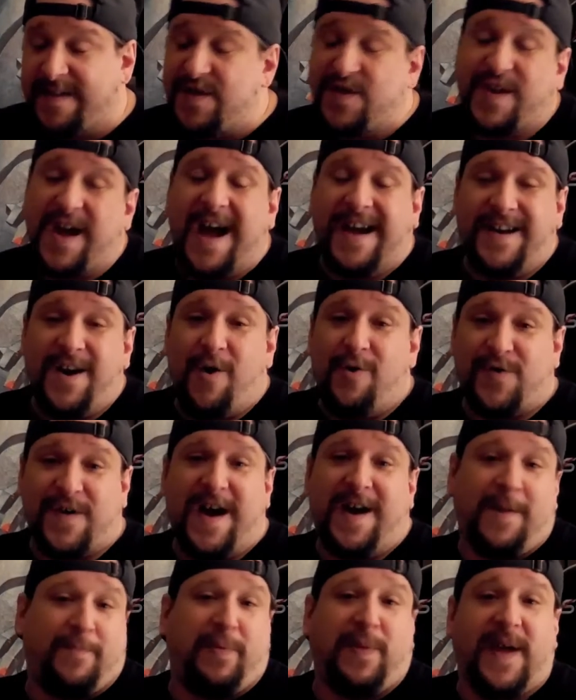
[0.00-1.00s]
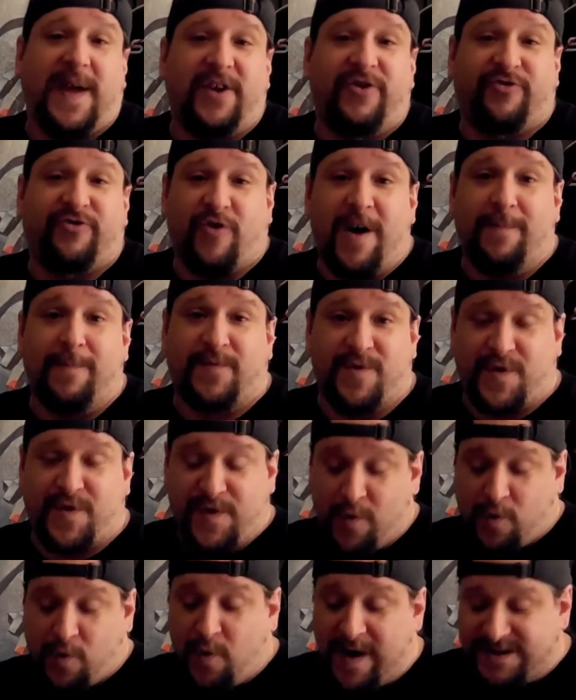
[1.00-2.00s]
This guy knows how to play drums,
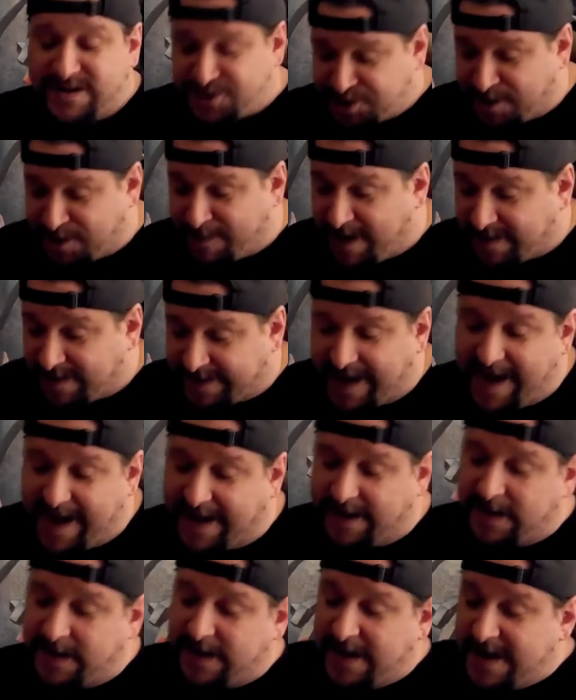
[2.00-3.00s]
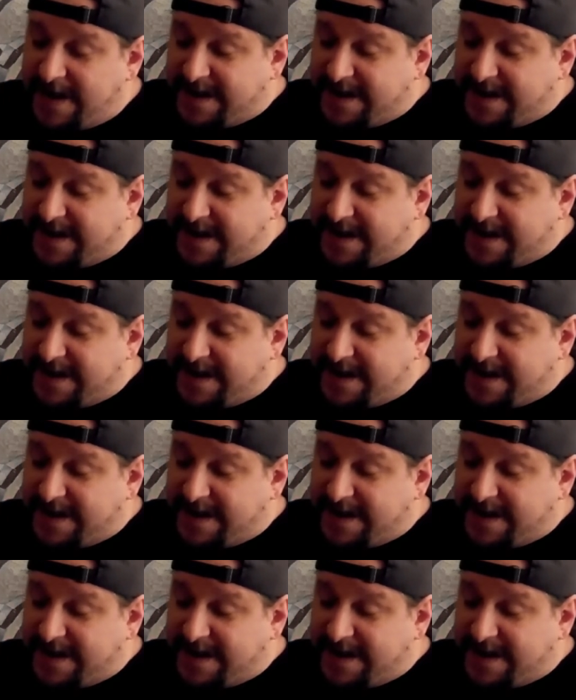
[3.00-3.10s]
there's no question about that.